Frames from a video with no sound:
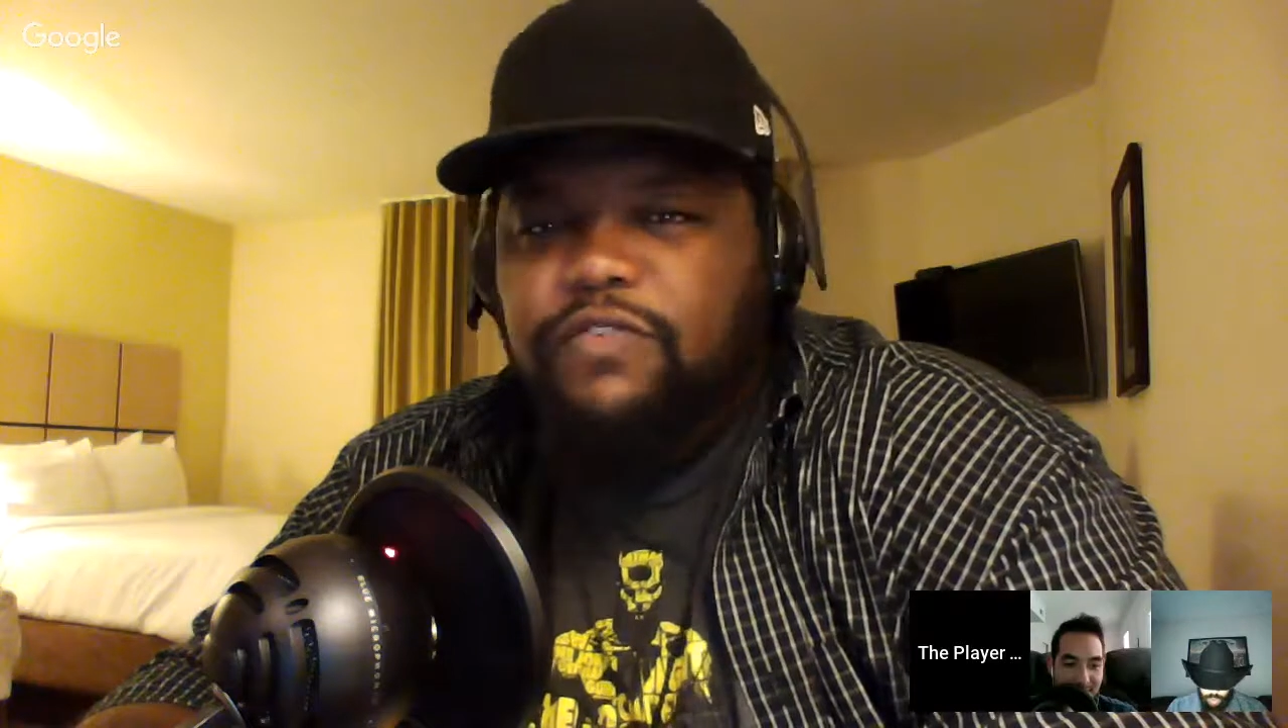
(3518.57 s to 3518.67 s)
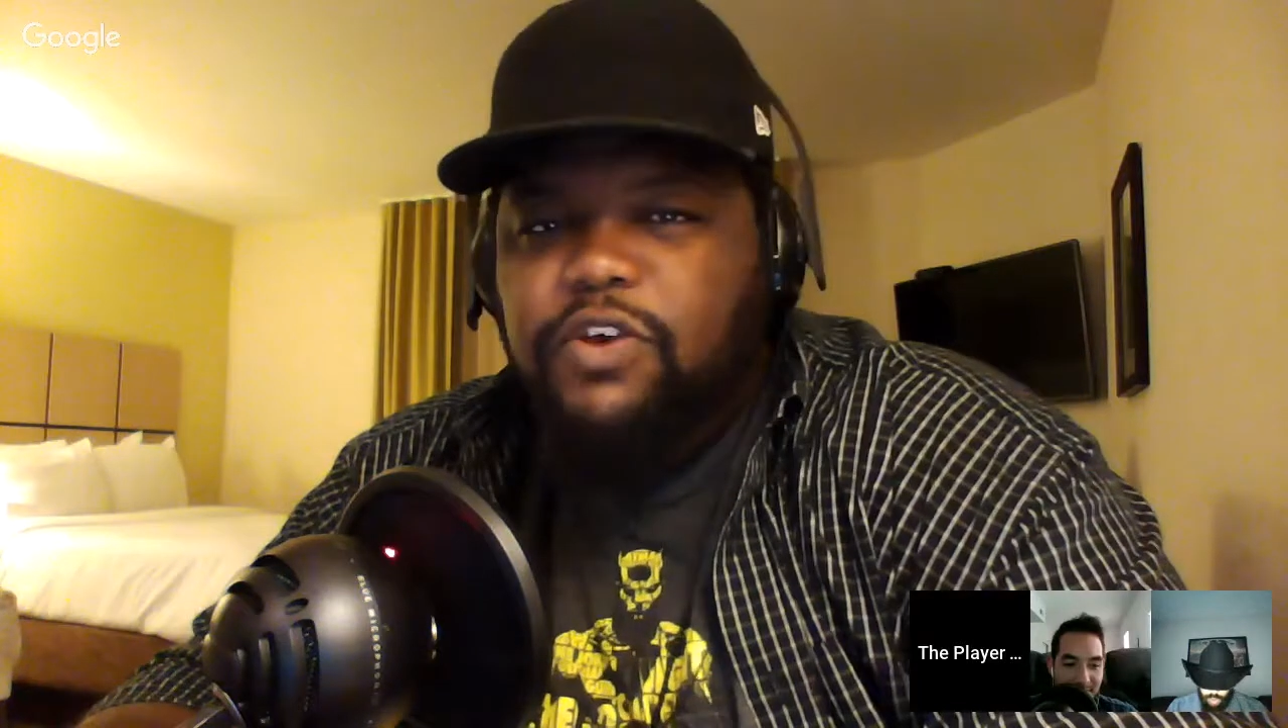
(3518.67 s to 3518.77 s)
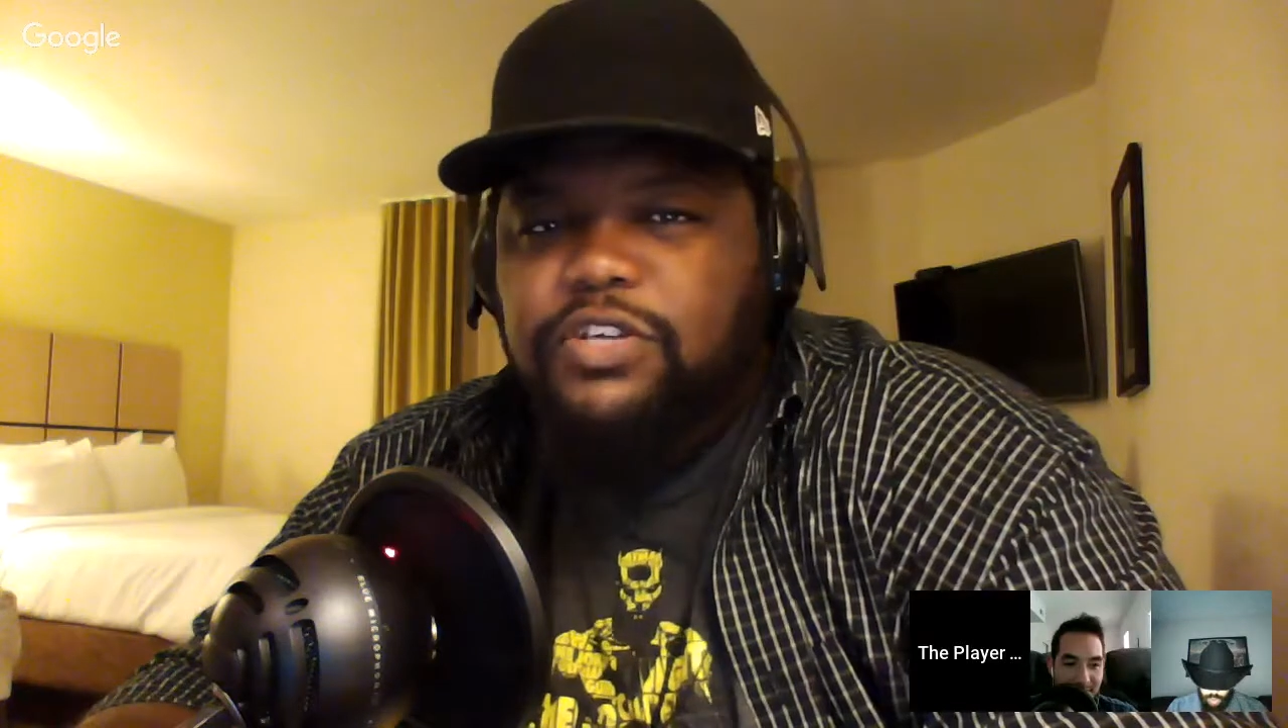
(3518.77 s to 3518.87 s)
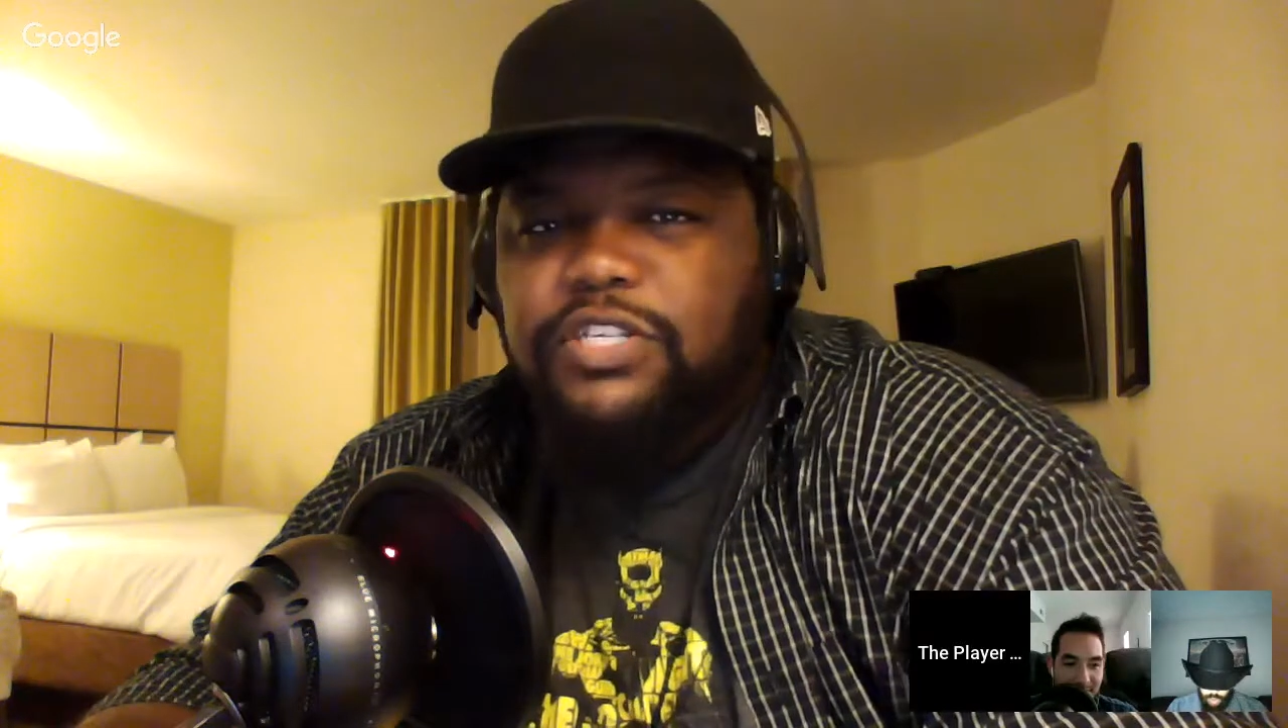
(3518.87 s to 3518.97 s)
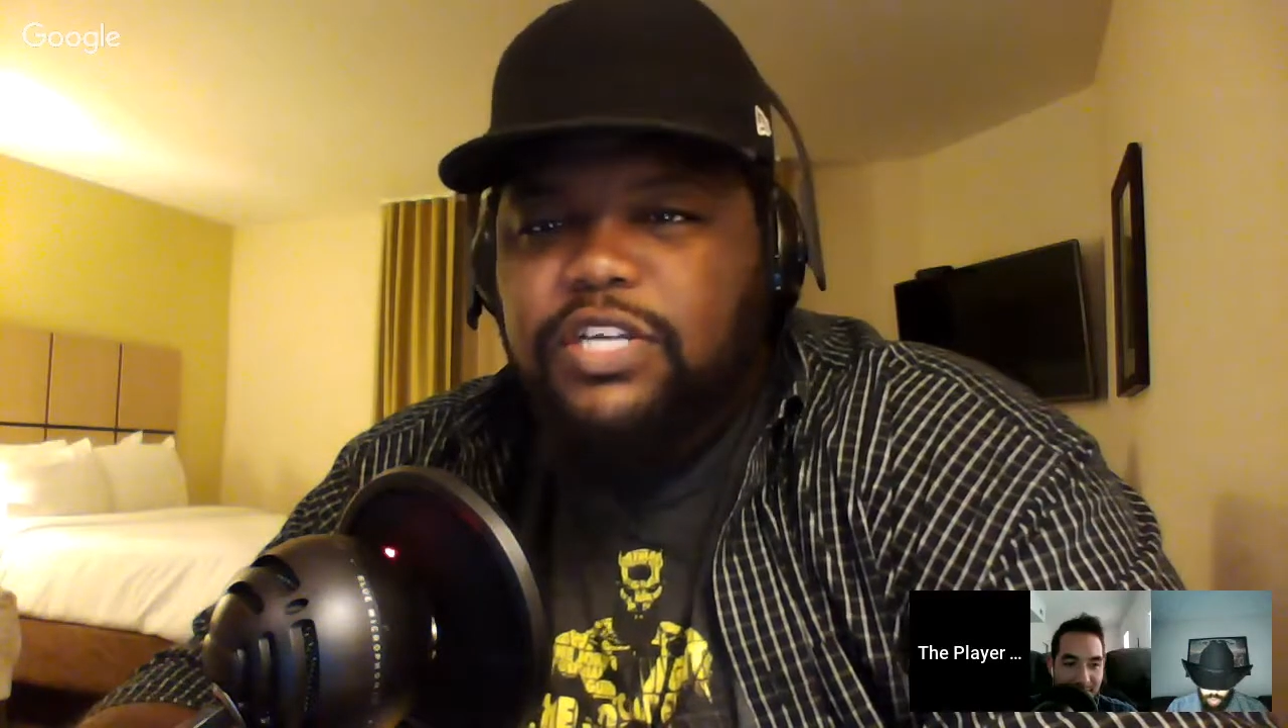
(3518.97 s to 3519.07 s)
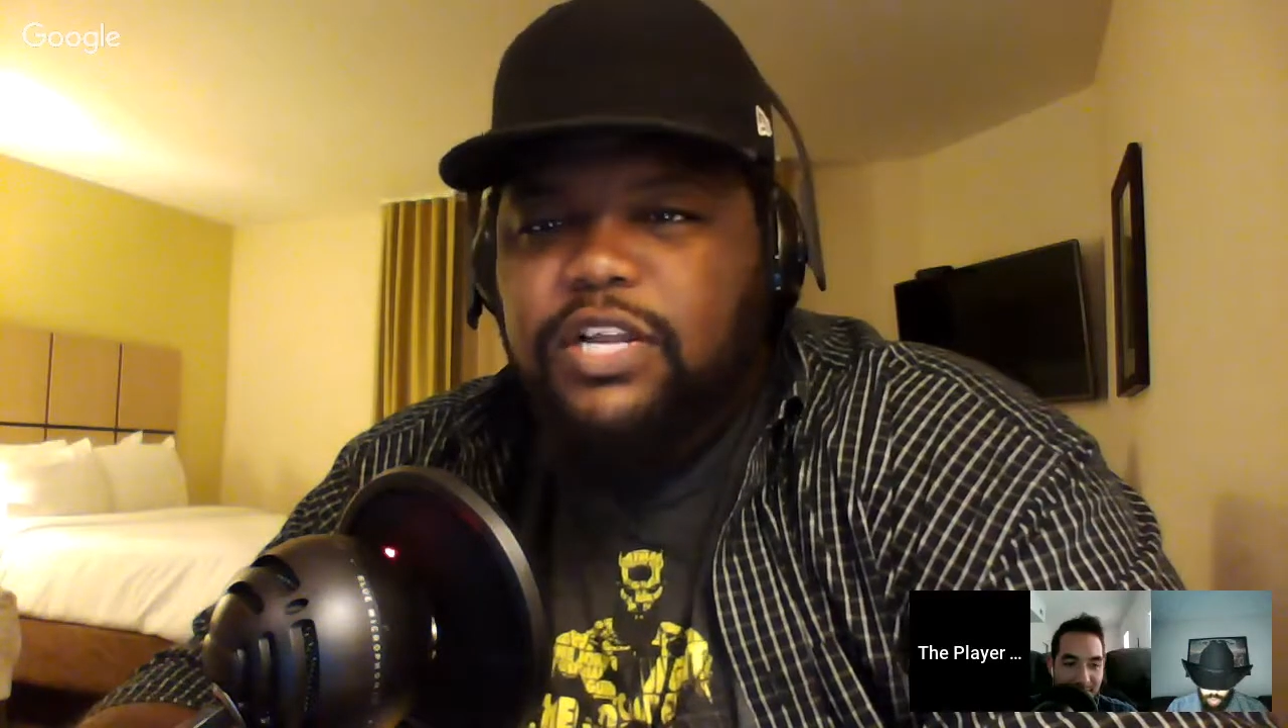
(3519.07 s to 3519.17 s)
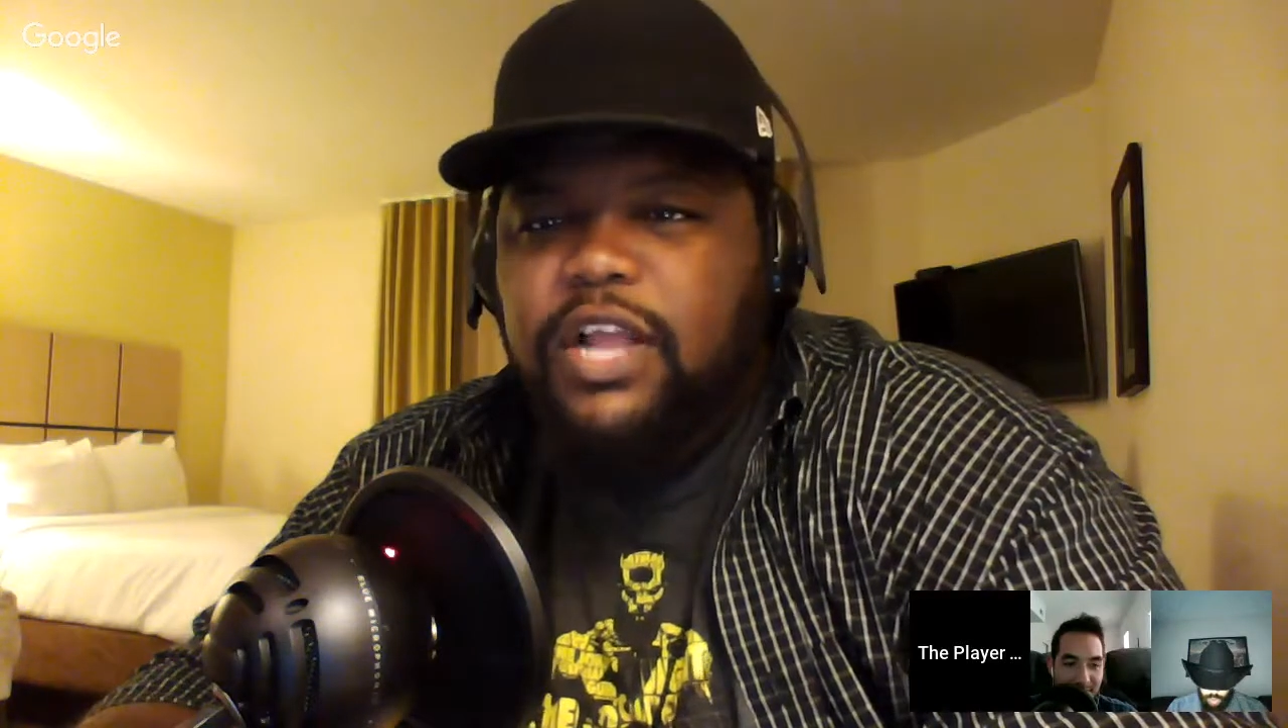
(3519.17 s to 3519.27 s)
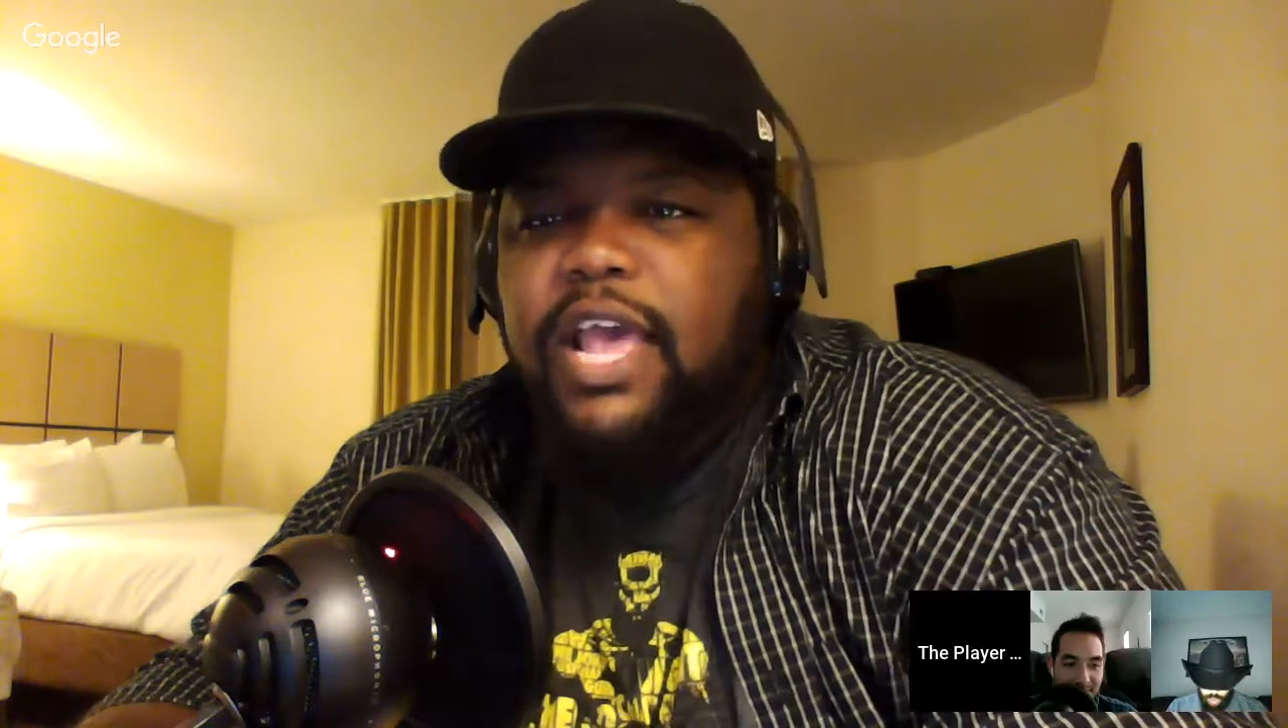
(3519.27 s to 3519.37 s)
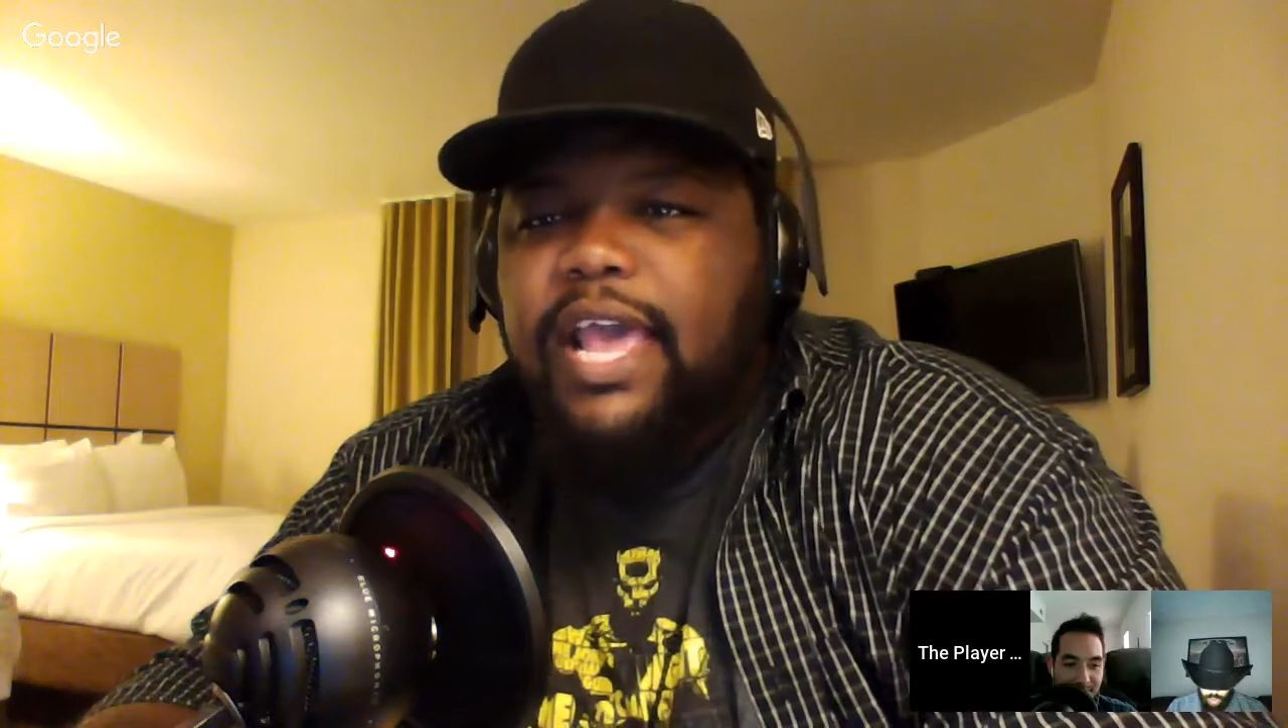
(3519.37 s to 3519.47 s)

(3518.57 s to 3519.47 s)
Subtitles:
version.